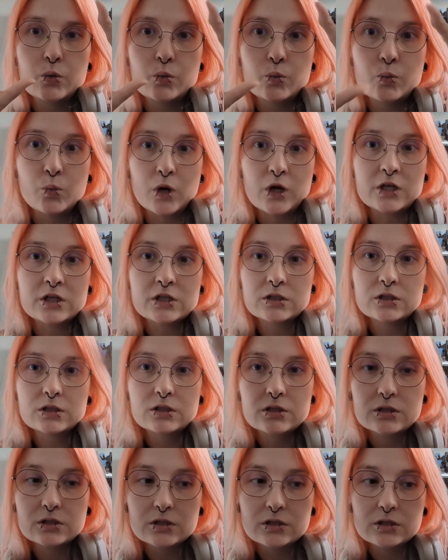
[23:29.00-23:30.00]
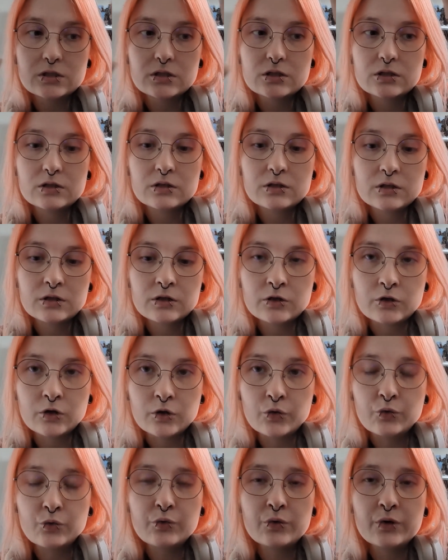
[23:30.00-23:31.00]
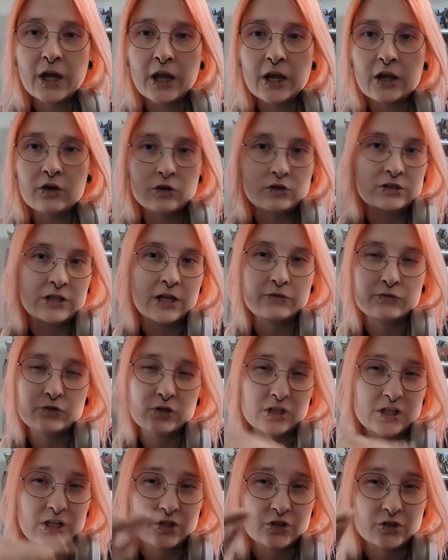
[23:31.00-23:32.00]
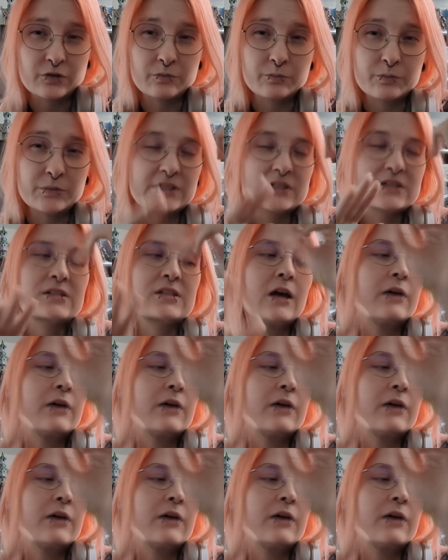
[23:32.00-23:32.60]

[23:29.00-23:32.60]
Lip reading: one go and not have to attach the pieces